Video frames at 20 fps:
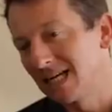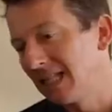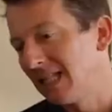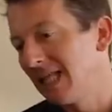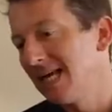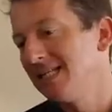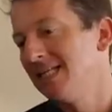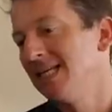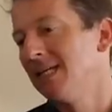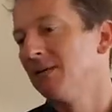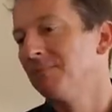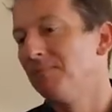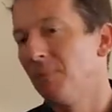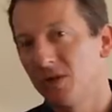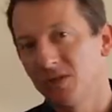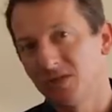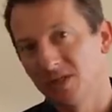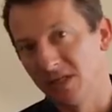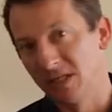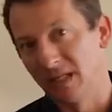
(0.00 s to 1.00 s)
a classic
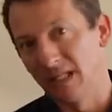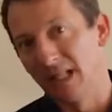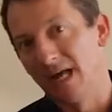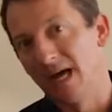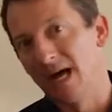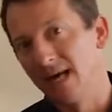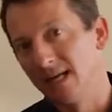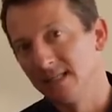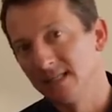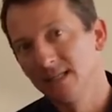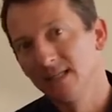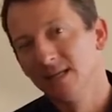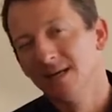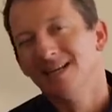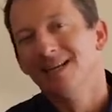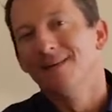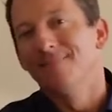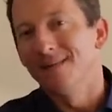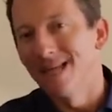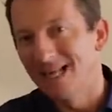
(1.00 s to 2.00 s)
Boston glass.
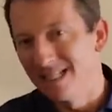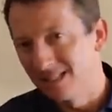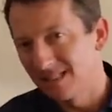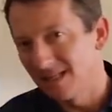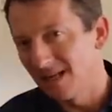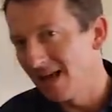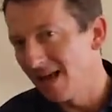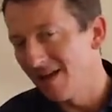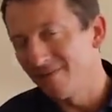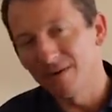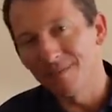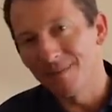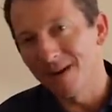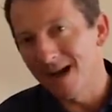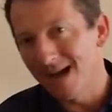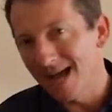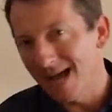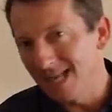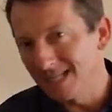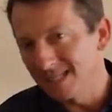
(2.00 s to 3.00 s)
Every
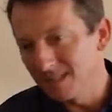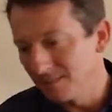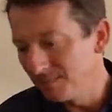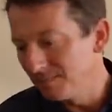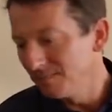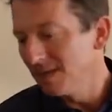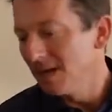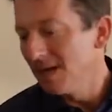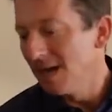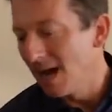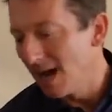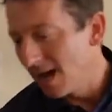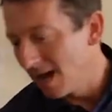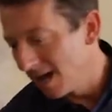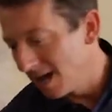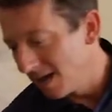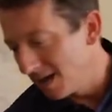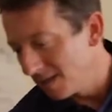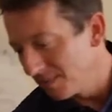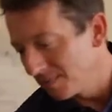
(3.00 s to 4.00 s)
bar has them,
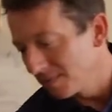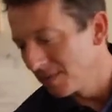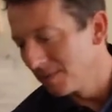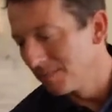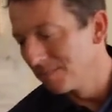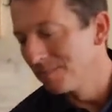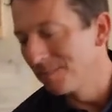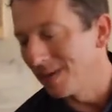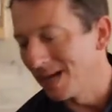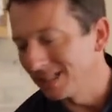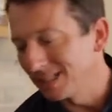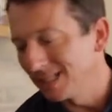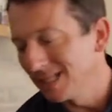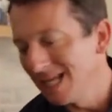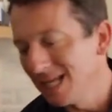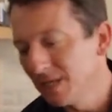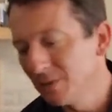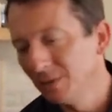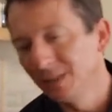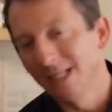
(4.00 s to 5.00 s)
but
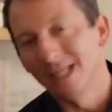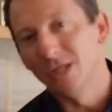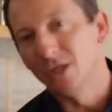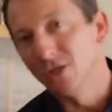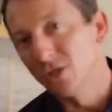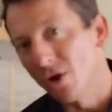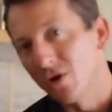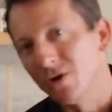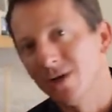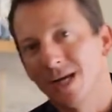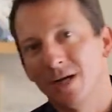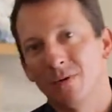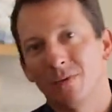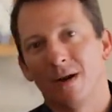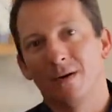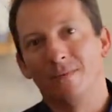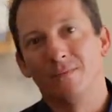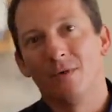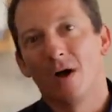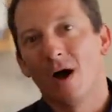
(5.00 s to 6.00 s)
equally you don't need
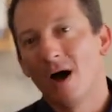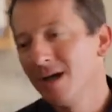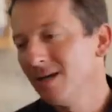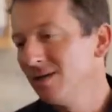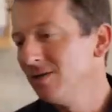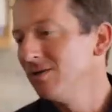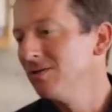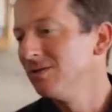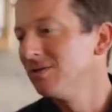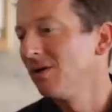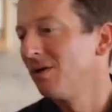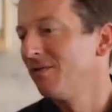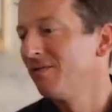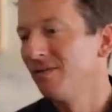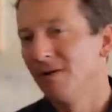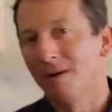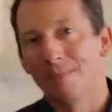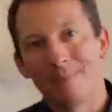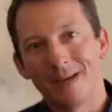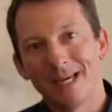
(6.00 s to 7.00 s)
one. I use
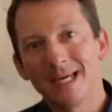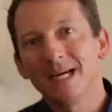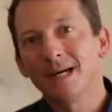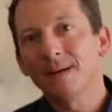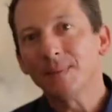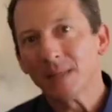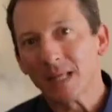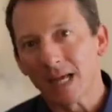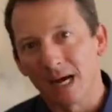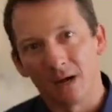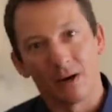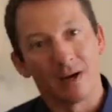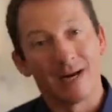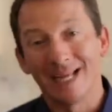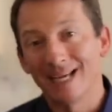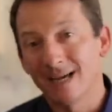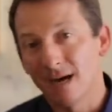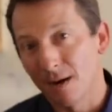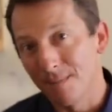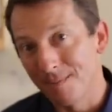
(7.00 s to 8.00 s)
often a beaker, any
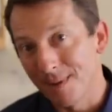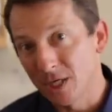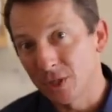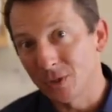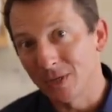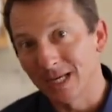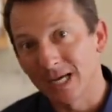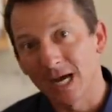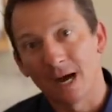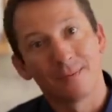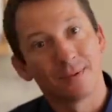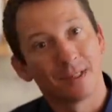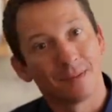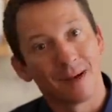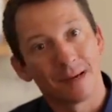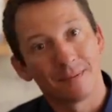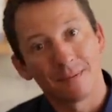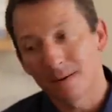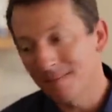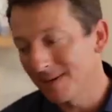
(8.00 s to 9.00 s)
kind of measuring cup to
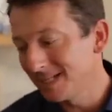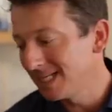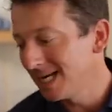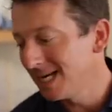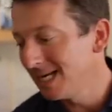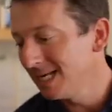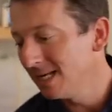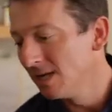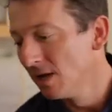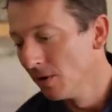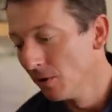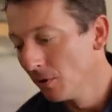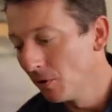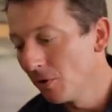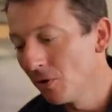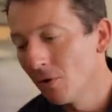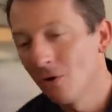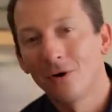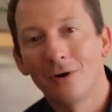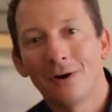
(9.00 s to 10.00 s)
make my martini,
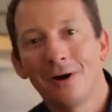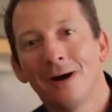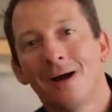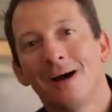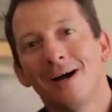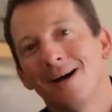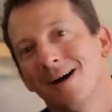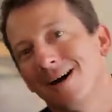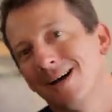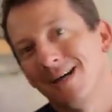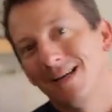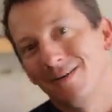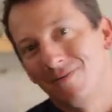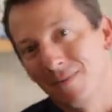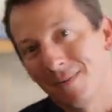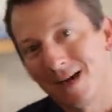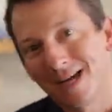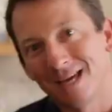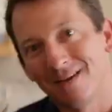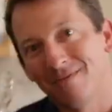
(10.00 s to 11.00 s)
or if you're
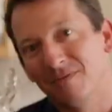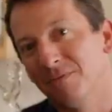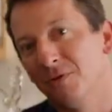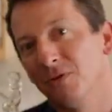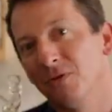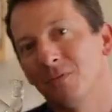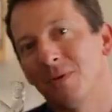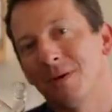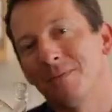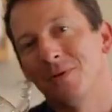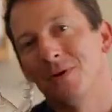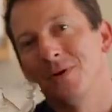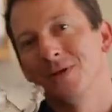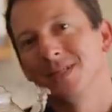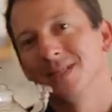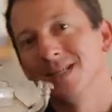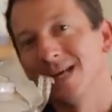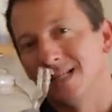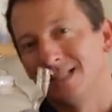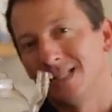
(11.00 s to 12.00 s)
making for more than one
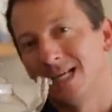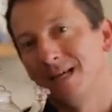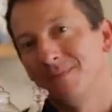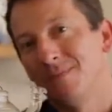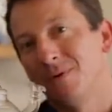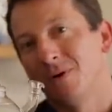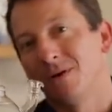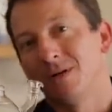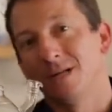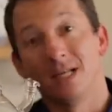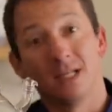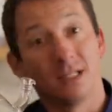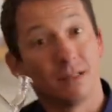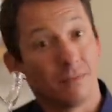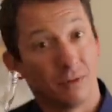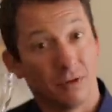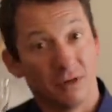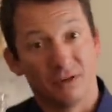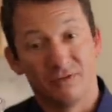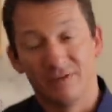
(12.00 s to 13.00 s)
person, a teapot is
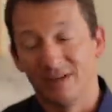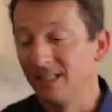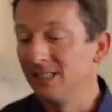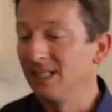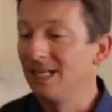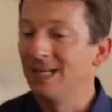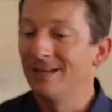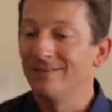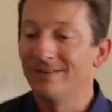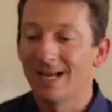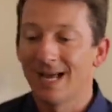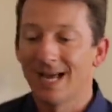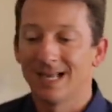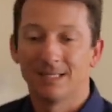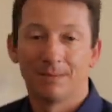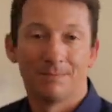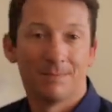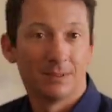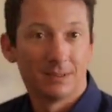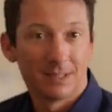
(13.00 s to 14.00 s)
perfect. It even has
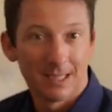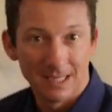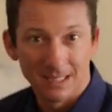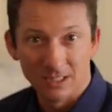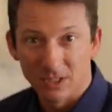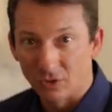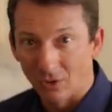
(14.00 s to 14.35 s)
a built-in